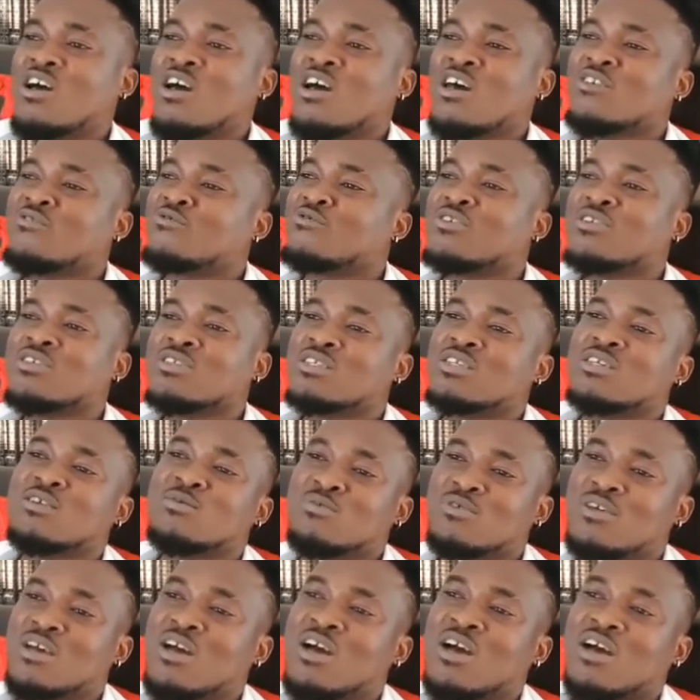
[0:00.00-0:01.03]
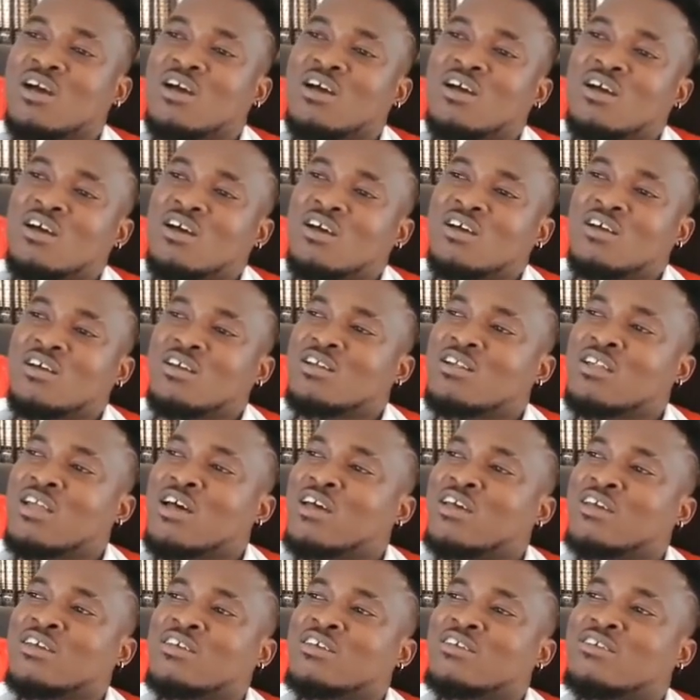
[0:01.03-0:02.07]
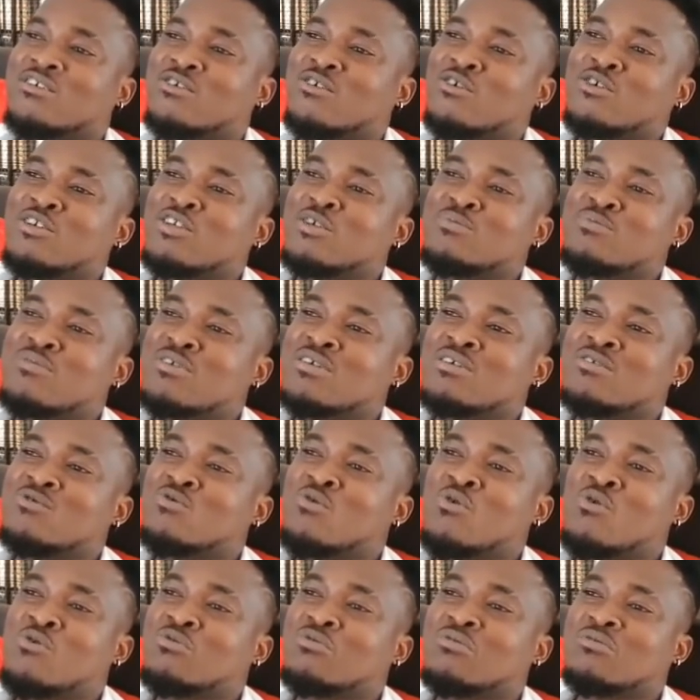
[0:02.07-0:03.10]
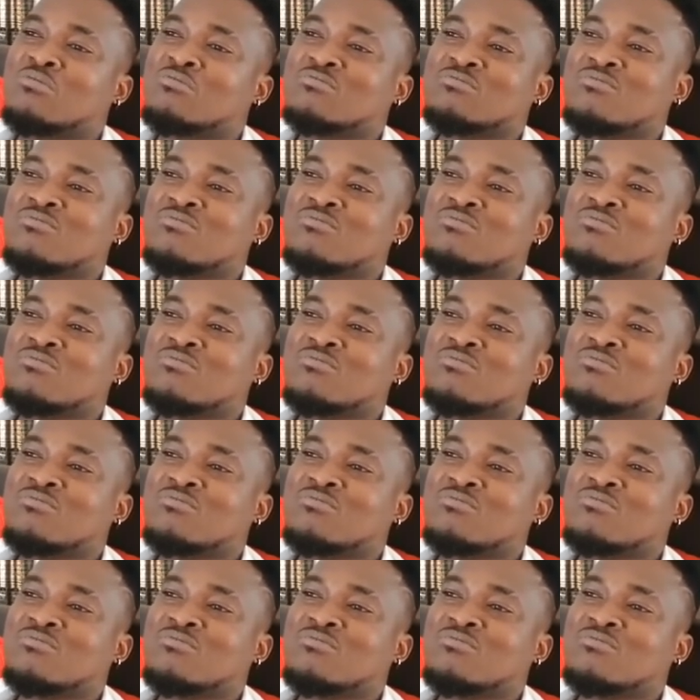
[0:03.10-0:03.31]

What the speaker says: and drink say bi ya like on me wo